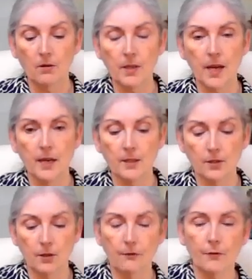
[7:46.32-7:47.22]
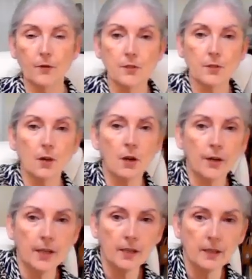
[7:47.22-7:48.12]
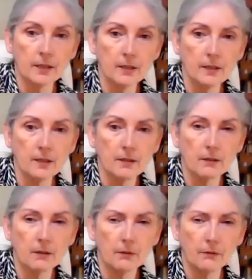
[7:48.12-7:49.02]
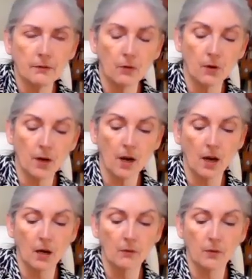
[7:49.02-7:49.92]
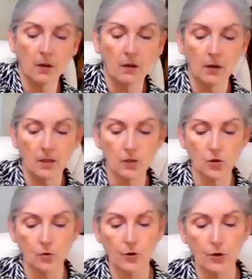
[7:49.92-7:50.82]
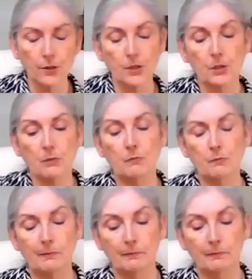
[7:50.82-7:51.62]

Okay, so your first card is Four of Swords.